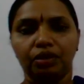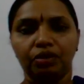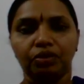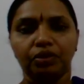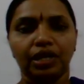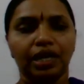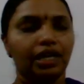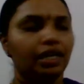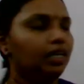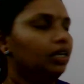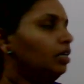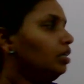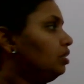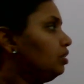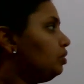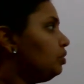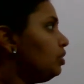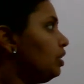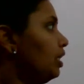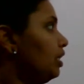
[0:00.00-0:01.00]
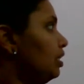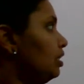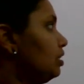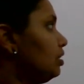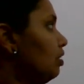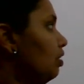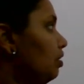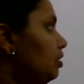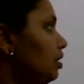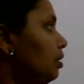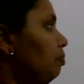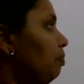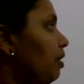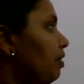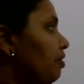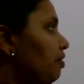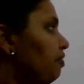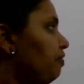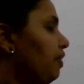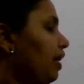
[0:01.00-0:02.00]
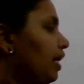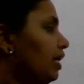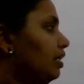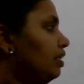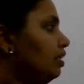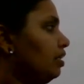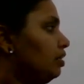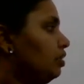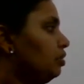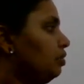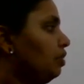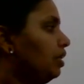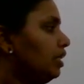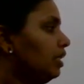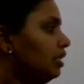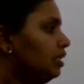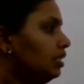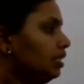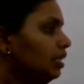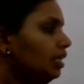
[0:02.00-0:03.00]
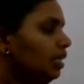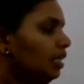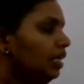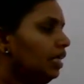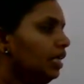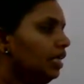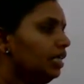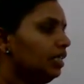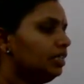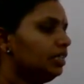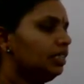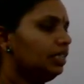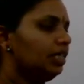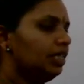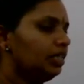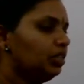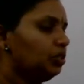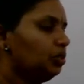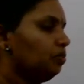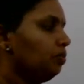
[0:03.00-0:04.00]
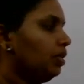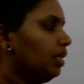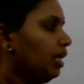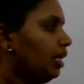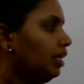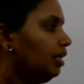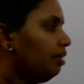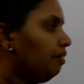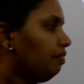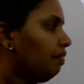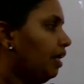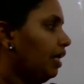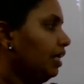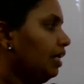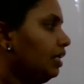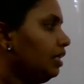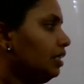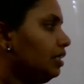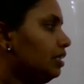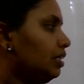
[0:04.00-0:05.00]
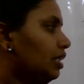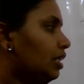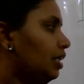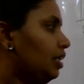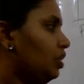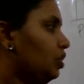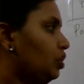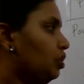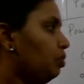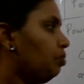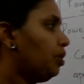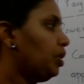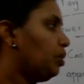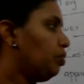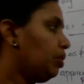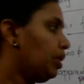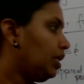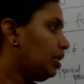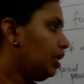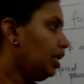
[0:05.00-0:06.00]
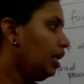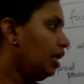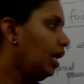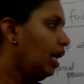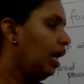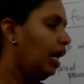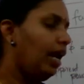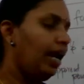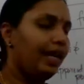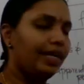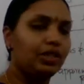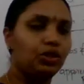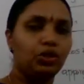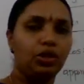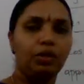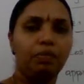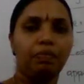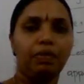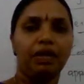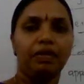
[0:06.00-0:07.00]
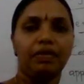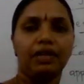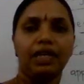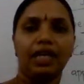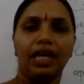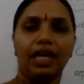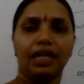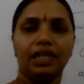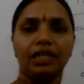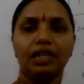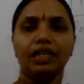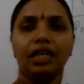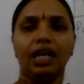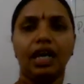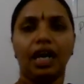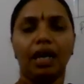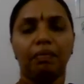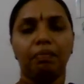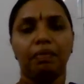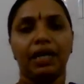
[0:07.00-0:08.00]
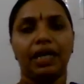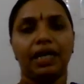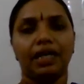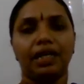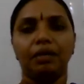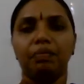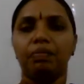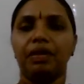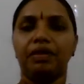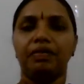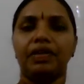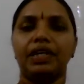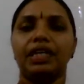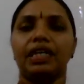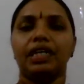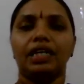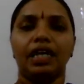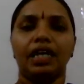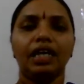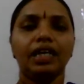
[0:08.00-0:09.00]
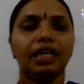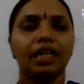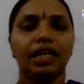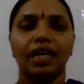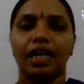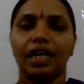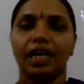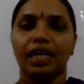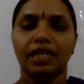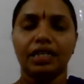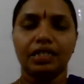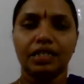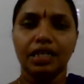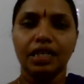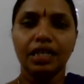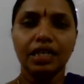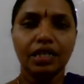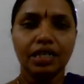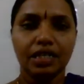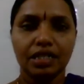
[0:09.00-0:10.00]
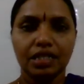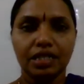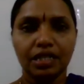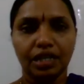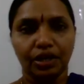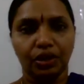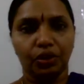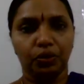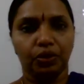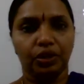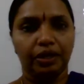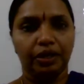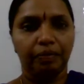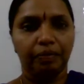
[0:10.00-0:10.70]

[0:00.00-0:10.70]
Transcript: Okay, so that is called the power factor. So what is it? It is the ratio we can define. It is the ratio between the actual power and apparent power in an AC circuit.